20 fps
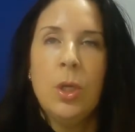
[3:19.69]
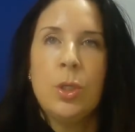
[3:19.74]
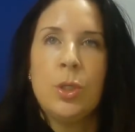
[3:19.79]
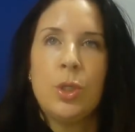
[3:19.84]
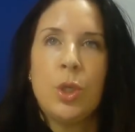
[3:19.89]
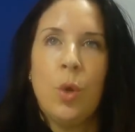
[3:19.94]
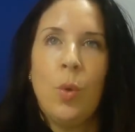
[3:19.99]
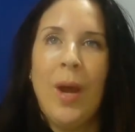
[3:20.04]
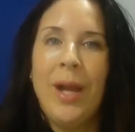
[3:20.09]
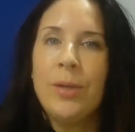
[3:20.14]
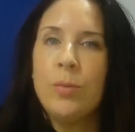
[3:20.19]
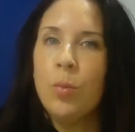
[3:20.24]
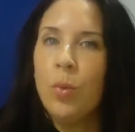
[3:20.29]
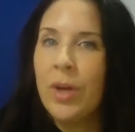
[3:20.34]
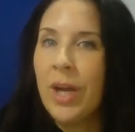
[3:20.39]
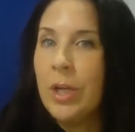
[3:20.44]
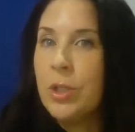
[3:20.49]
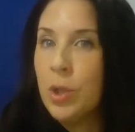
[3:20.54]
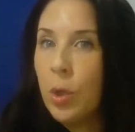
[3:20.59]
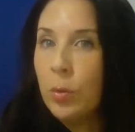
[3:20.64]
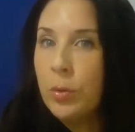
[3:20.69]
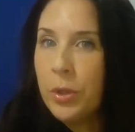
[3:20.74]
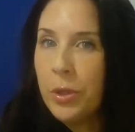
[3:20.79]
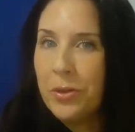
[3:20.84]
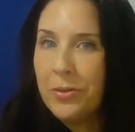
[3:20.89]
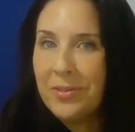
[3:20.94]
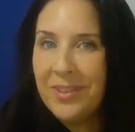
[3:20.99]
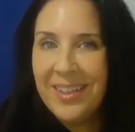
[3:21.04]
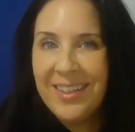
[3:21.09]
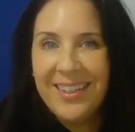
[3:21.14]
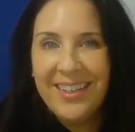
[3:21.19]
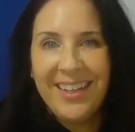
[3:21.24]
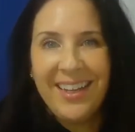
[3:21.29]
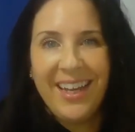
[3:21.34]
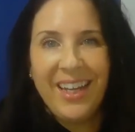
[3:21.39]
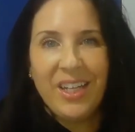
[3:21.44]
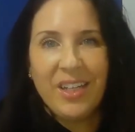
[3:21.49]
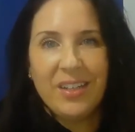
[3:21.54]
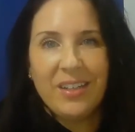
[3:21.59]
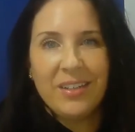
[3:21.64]
So what I don't know,
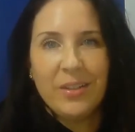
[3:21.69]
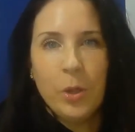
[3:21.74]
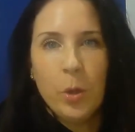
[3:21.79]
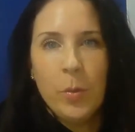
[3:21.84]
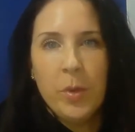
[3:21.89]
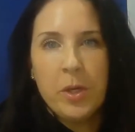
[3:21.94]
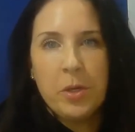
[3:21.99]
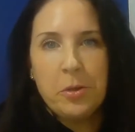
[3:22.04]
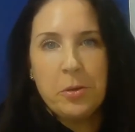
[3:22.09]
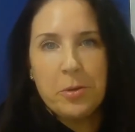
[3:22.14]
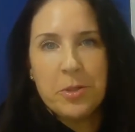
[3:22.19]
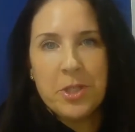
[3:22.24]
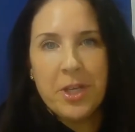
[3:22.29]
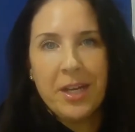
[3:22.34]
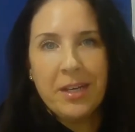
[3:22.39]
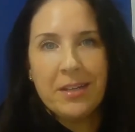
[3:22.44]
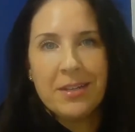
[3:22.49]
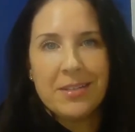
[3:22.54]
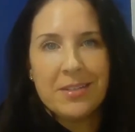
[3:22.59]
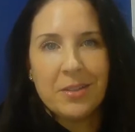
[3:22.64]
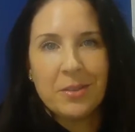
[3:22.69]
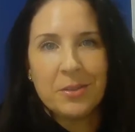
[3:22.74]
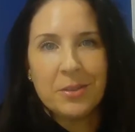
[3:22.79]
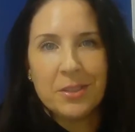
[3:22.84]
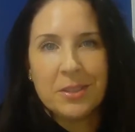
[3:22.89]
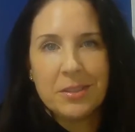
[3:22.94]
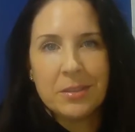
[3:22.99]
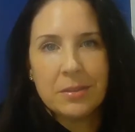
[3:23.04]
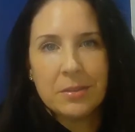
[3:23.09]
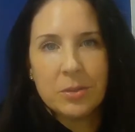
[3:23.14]
and nobody knows yet because there's